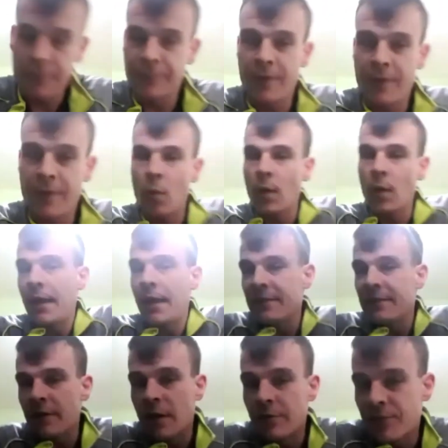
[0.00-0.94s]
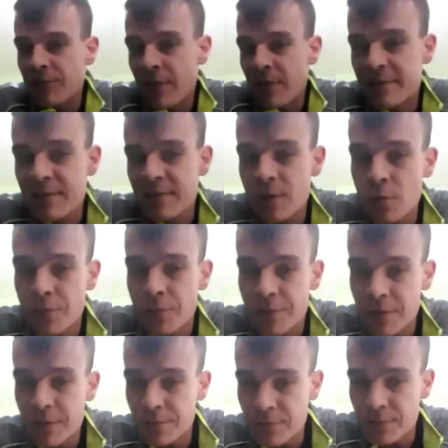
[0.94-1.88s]
focal length of say
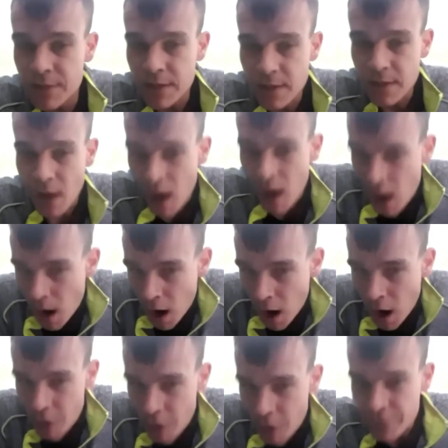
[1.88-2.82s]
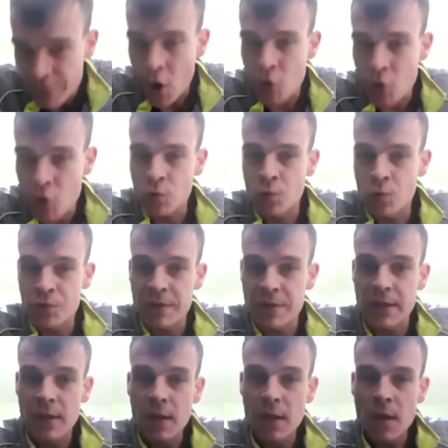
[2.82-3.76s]
250 or
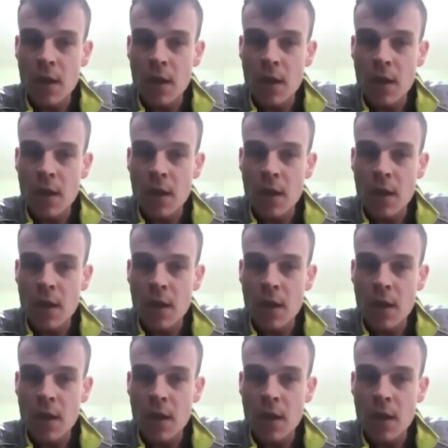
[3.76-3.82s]
430,